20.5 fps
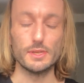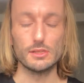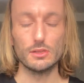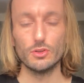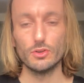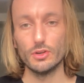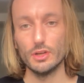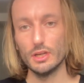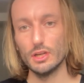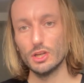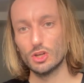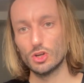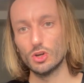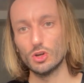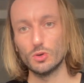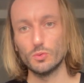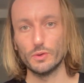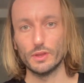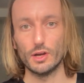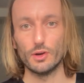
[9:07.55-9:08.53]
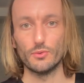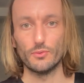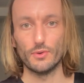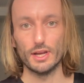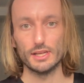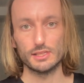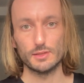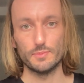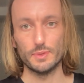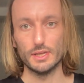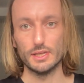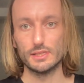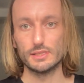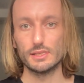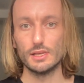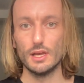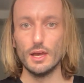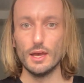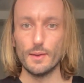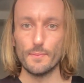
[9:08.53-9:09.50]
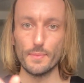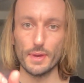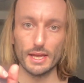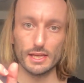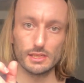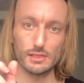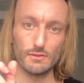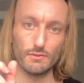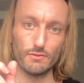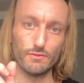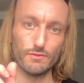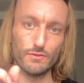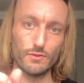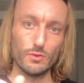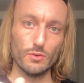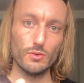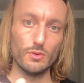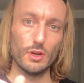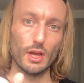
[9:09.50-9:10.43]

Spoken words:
Learning to cook without recipes makes food